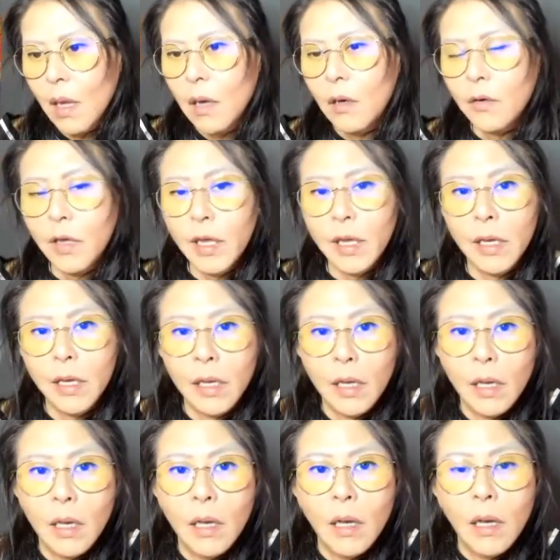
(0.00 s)
Okay.
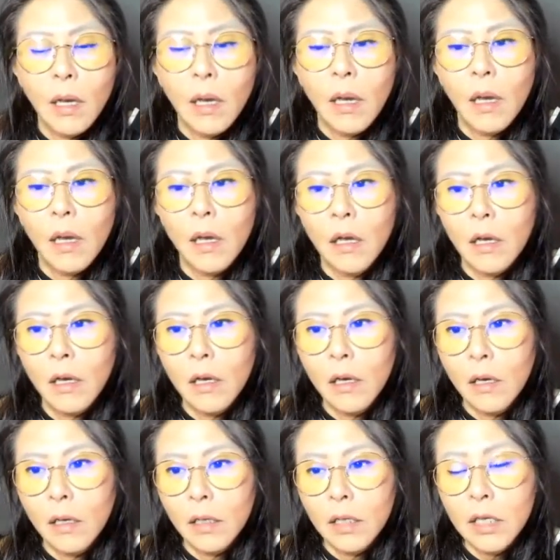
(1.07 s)

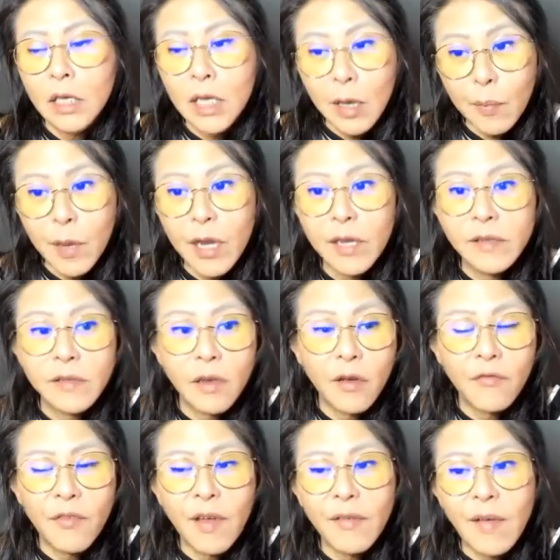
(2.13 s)
Yin and balance, huh?
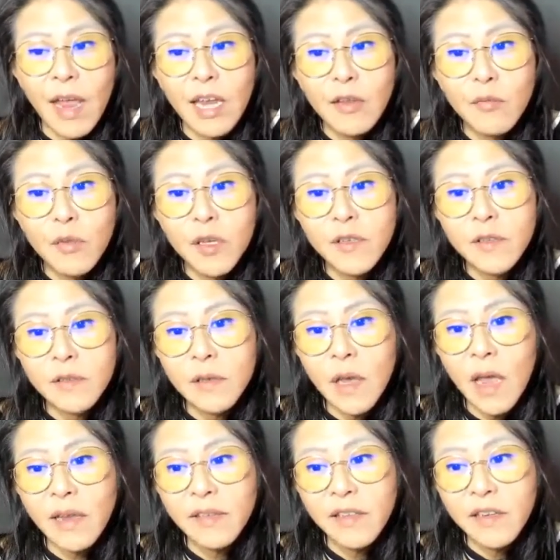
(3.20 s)
Five elements
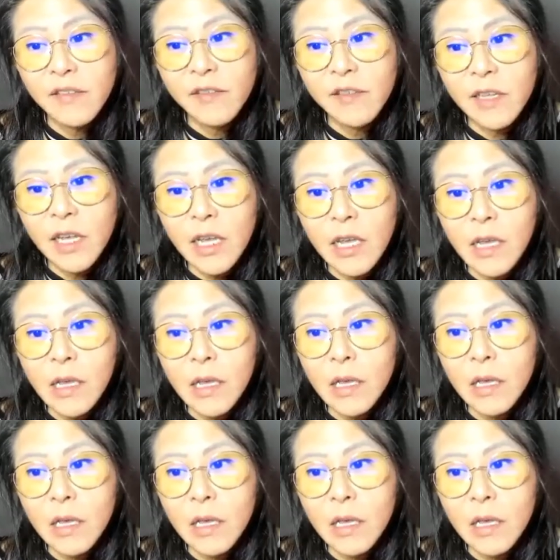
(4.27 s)
existing,